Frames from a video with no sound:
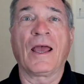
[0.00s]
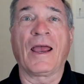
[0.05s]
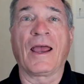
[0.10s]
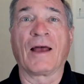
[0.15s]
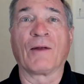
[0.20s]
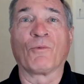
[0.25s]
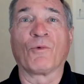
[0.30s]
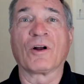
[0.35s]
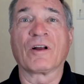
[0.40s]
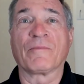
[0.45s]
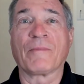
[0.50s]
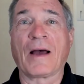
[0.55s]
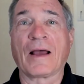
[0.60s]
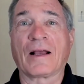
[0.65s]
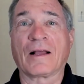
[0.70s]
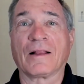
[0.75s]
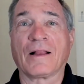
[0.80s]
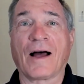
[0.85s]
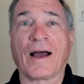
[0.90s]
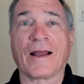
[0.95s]
And one of my
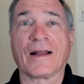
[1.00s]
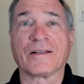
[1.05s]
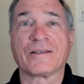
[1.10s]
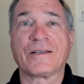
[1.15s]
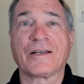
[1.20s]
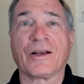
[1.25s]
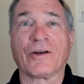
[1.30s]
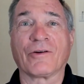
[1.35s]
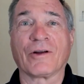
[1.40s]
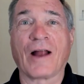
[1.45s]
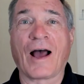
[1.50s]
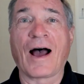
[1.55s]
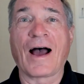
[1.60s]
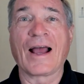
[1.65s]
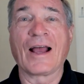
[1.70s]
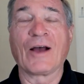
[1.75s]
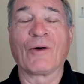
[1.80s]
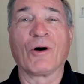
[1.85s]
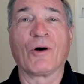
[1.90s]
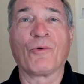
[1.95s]
clients here in
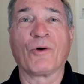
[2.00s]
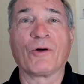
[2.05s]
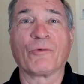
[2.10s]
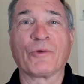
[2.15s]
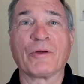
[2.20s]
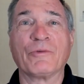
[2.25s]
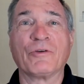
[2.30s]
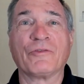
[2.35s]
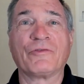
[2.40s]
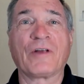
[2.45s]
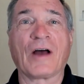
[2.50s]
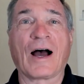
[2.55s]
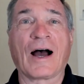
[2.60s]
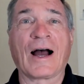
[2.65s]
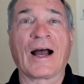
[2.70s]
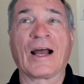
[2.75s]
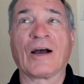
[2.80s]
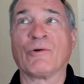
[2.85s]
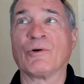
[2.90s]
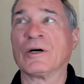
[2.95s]
Iowa, when we moved to
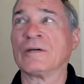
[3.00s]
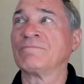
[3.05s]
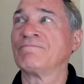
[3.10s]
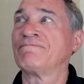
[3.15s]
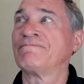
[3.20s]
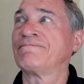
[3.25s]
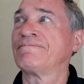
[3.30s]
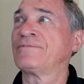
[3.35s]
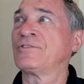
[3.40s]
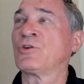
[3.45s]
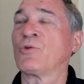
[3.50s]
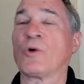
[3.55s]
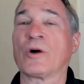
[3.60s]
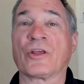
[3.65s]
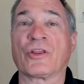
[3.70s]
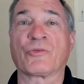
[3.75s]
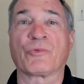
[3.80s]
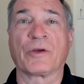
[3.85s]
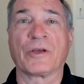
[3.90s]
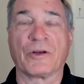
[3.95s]
Iowa
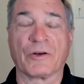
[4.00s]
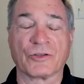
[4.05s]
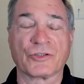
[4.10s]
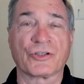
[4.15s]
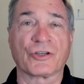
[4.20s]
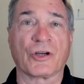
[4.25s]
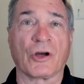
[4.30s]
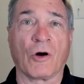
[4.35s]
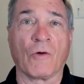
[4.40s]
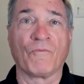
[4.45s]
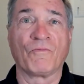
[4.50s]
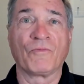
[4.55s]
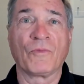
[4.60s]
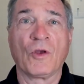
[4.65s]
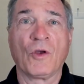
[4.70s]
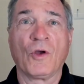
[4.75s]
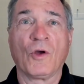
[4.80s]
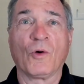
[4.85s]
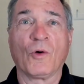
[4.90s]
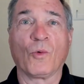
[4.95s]
23 years ago,
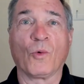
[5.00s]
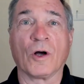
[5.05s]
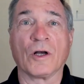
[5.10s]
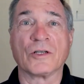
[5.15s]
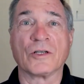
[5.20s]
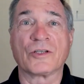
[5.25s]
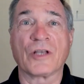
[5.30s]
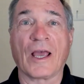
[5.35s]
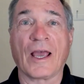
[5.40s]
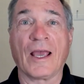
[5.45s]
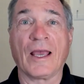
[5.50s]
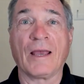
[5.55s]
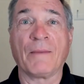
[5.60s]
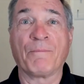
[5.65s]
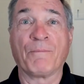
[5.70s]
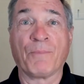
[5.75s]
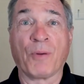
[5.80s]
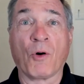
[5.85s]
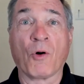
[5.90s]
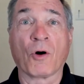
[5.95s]
was
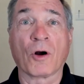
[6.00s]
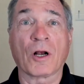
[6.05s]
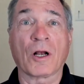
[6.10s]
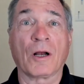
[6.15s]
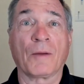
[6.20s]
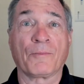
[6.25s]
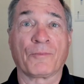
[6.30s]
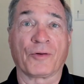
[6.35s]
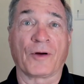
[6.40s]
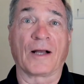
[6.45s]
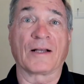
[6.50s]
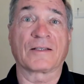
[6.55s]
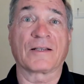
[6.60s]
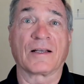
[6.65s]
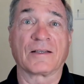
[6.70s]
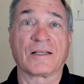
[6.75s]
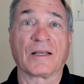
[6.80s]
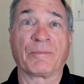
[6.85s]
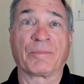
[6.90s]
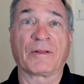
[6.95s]
a pork
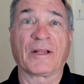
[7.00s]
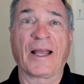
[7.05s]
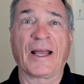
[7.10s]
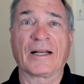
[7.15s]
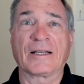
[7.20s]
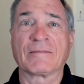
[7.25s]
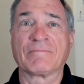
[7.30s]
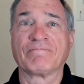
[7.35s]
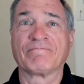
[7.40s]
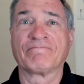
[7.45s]
processing plant.